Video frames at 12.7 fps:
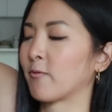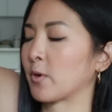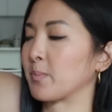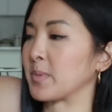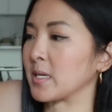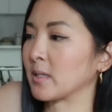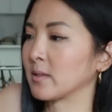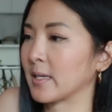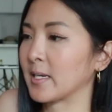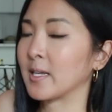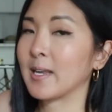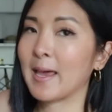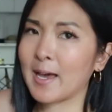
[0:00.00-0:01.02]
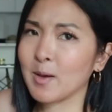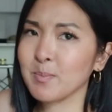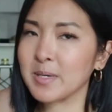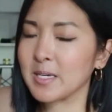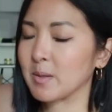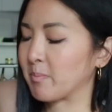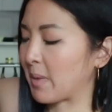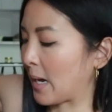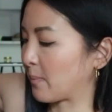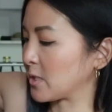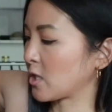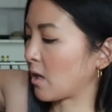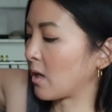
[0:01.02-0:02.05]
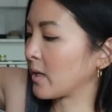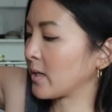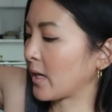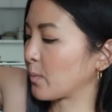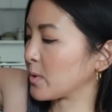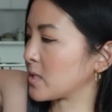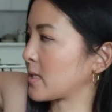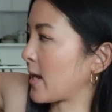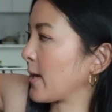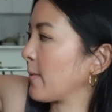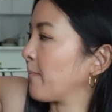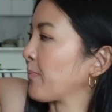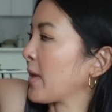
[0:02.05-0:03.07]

for being linen and being Babaton, I would say.